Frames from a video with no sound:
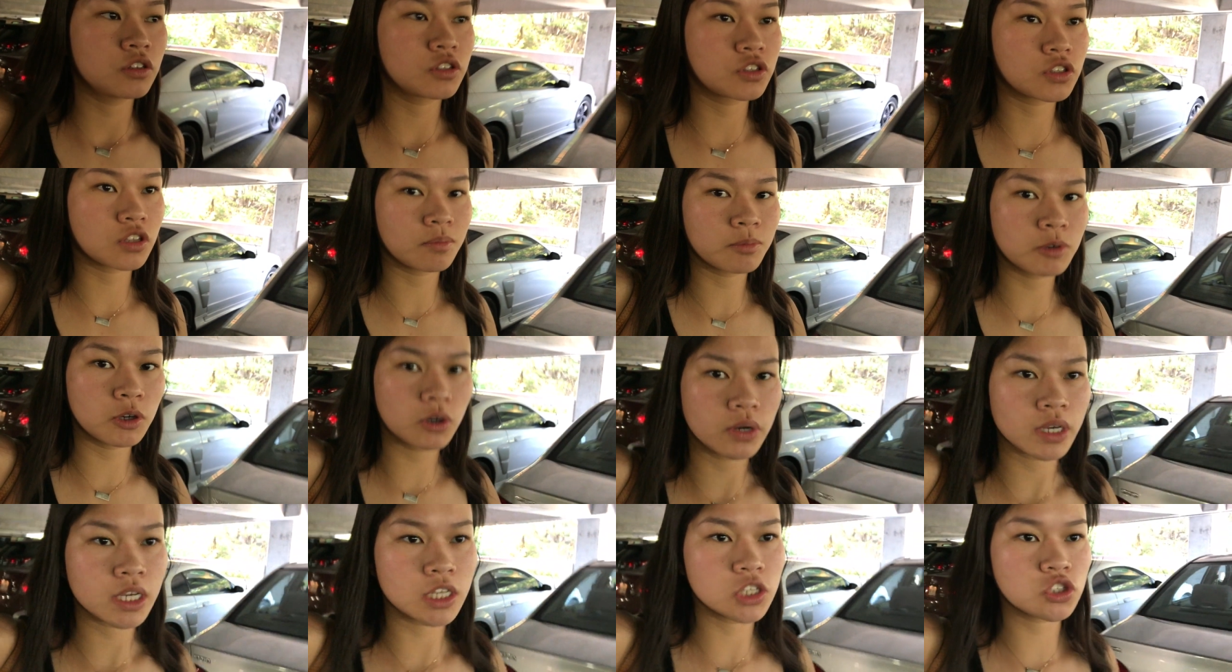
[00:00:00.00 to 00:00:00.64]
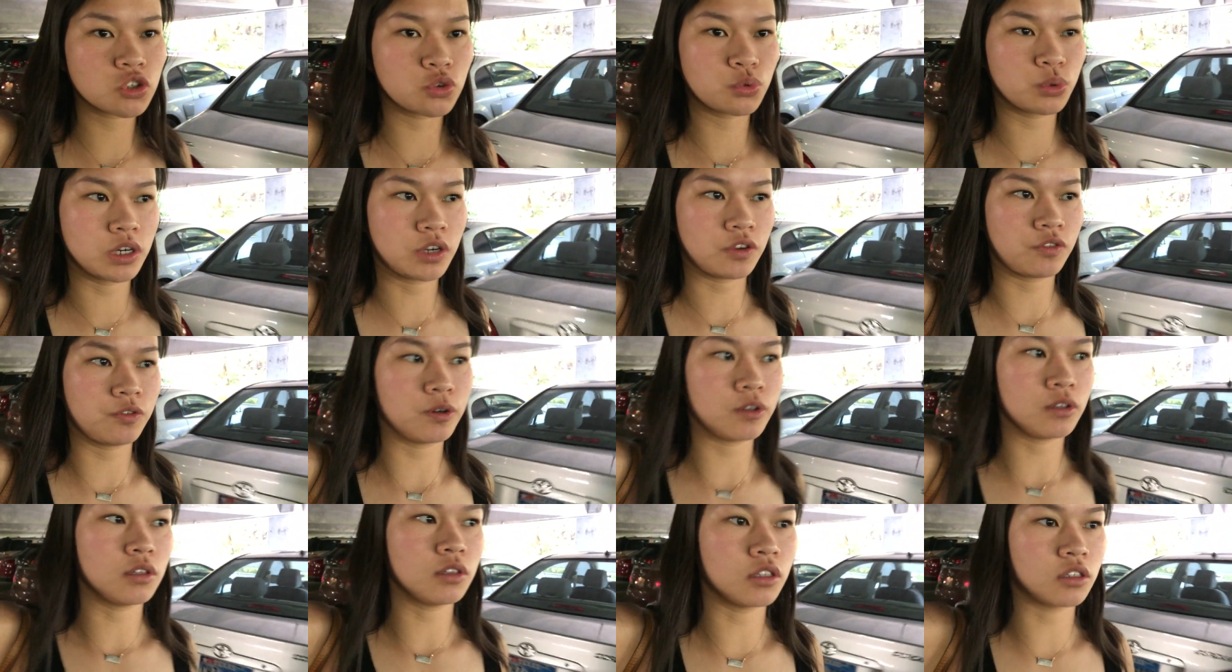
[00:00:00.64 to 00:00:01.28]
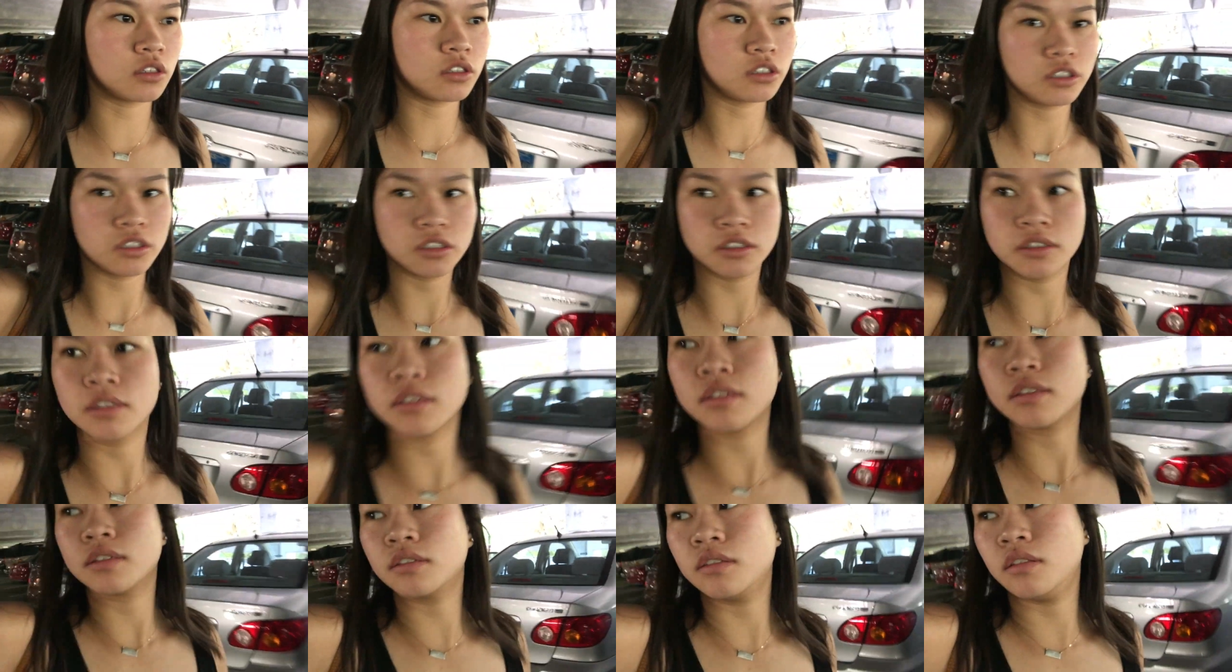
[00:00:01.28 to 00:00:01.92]
So I'm going into work for a little.
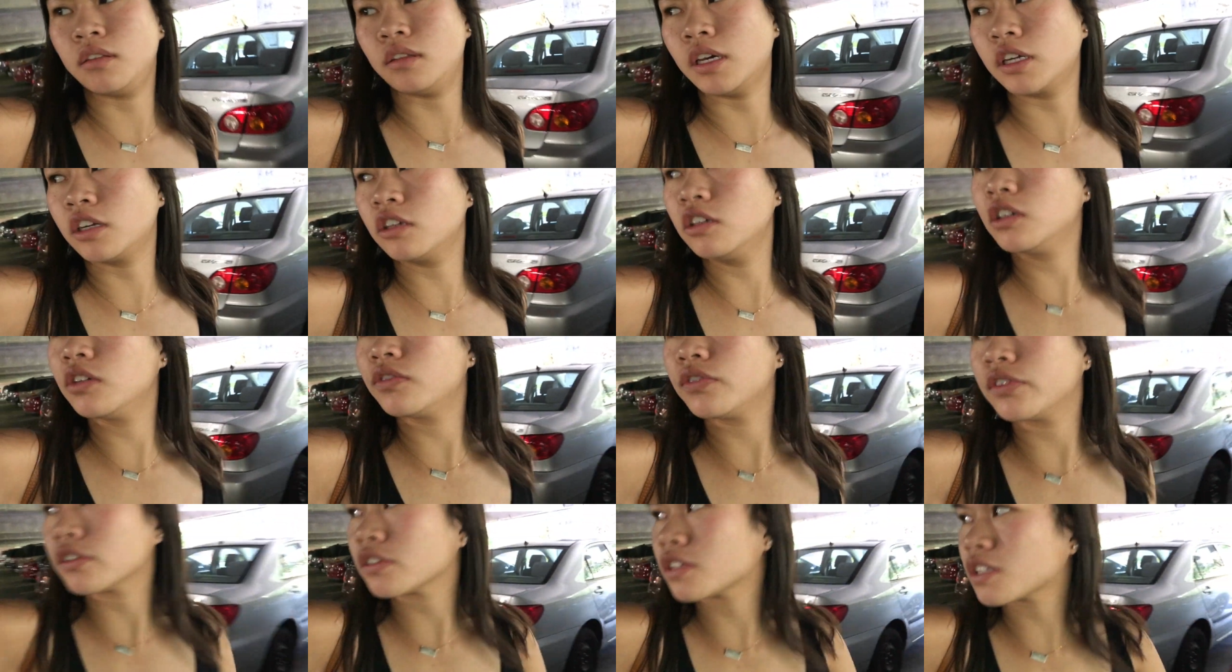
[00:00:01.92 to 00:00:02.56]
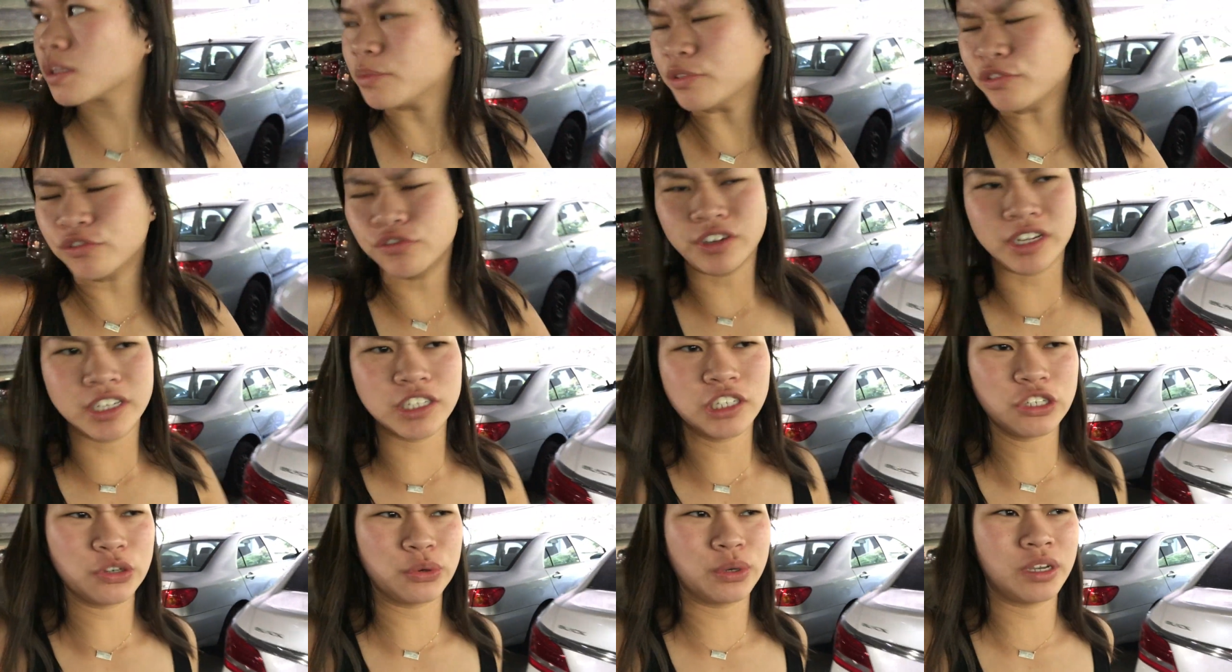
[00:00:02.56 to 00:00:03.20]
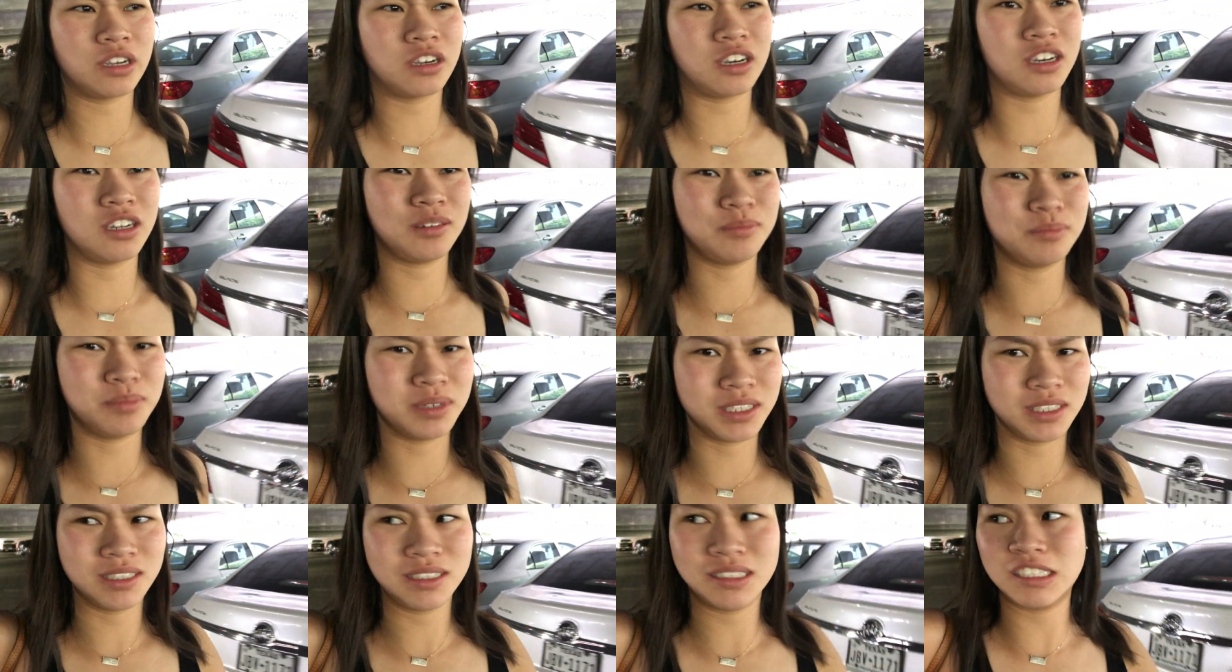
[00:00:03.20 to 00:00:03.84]
I don't know if there's some event going on,
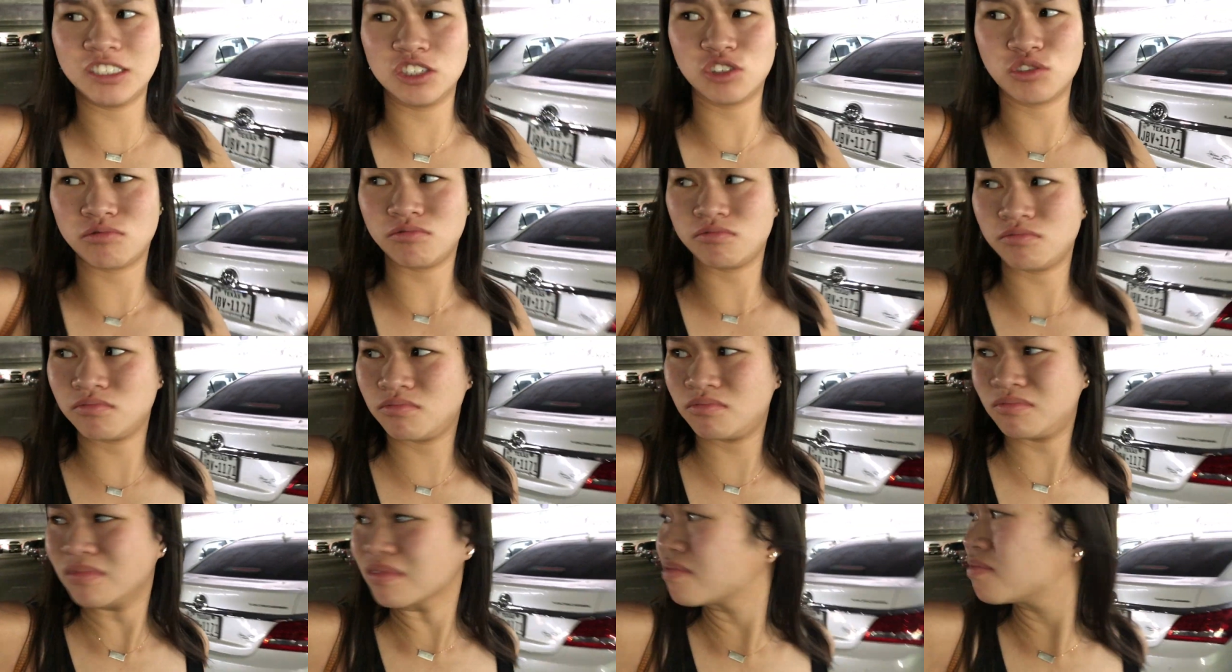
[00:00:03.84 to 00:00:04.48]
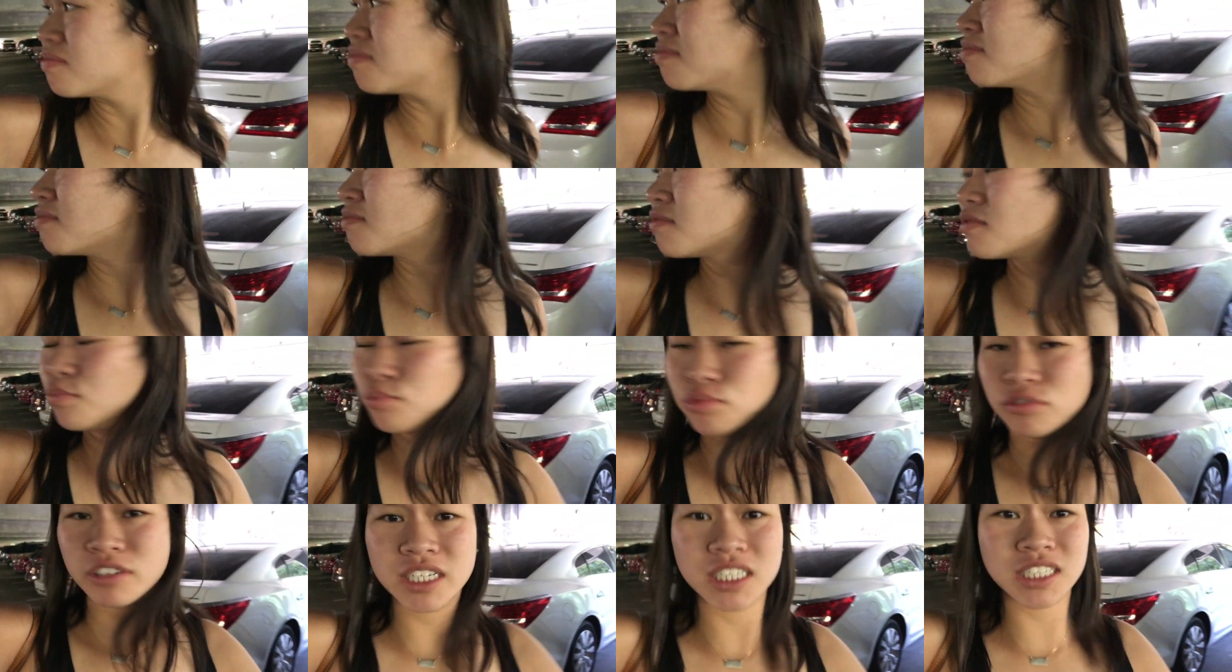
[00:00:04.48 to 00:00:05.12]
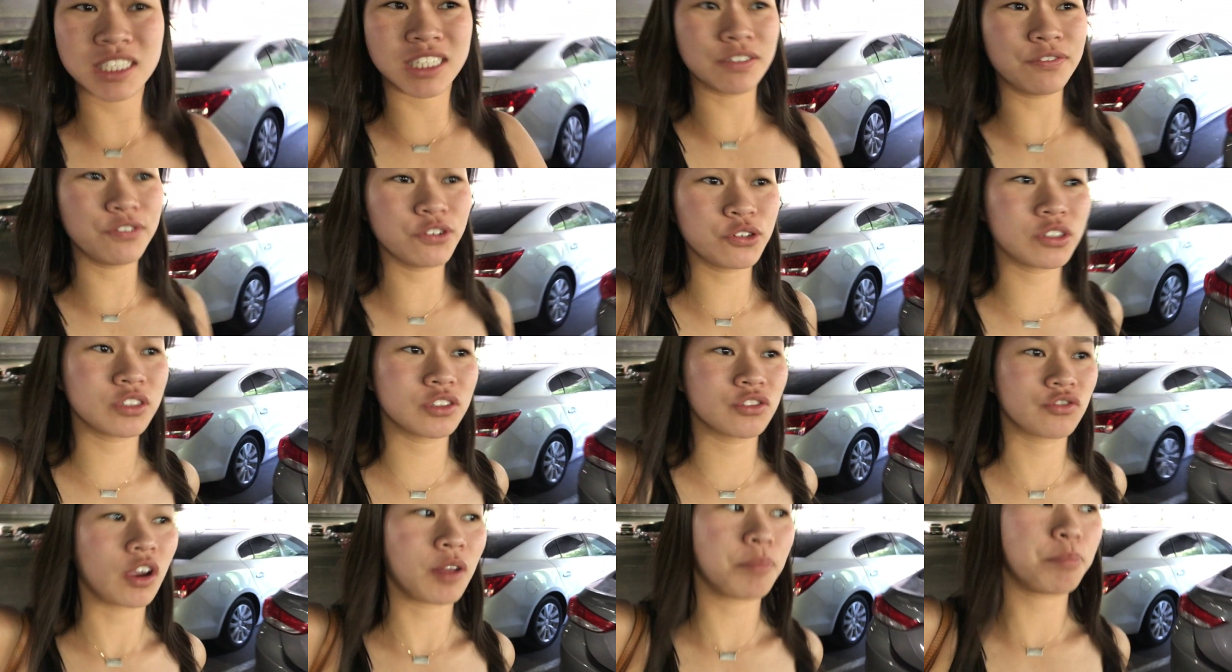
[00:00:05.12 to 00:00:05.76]
but it's pretty
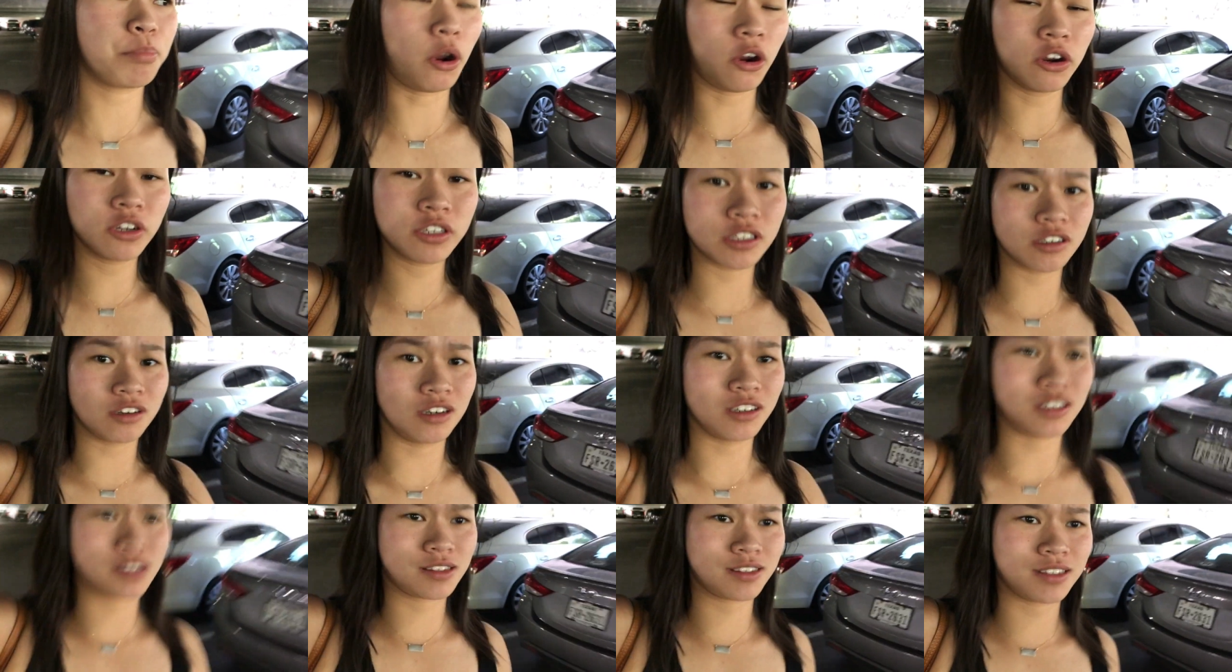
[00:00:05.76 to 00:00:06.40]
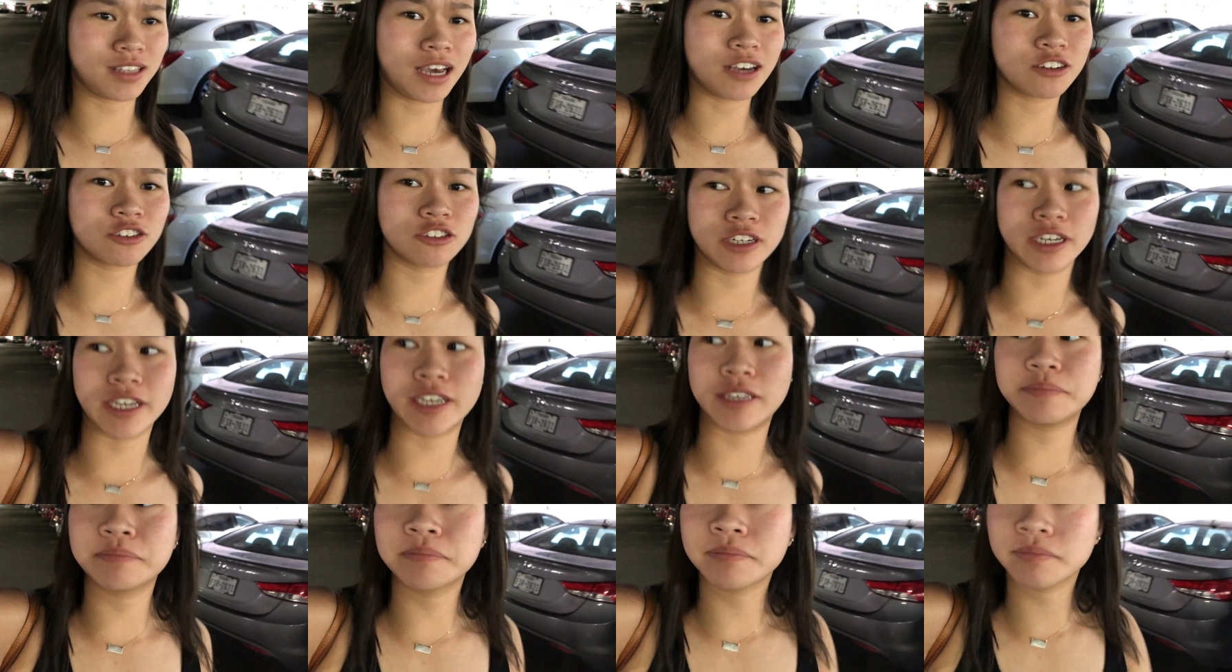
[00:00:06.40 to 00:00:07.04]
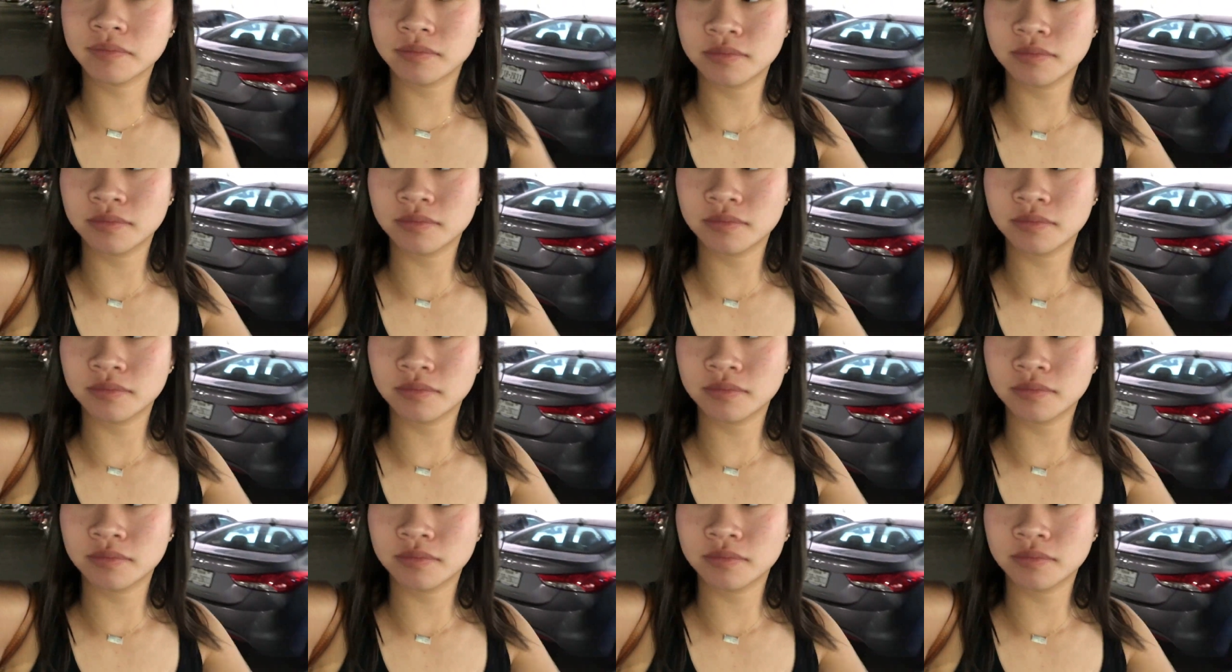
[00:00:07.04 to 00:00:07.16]
difficult to find parking on a Saturday.